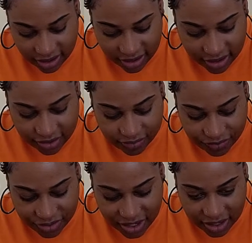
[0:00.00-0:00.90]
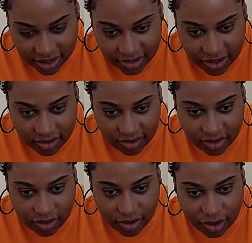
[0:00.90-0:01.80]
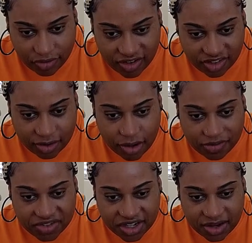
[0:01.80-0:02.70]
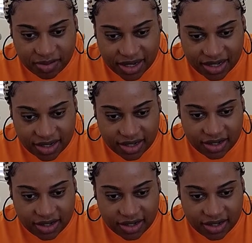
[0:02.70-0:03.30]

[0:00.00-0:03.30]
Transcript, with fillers: Um, that, and then, you know, every so often I might